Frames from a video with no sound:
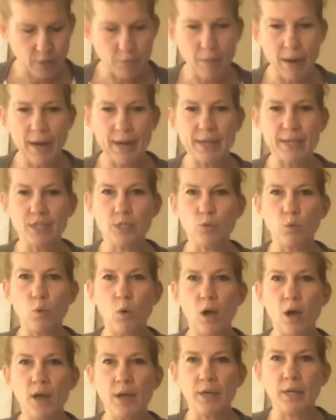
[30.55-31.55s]
minus
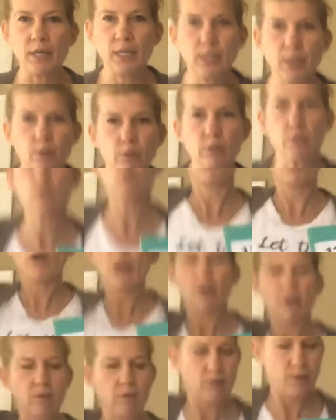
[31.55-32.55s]
1 equals
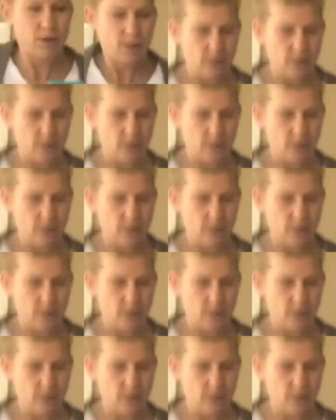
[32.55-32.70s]
12.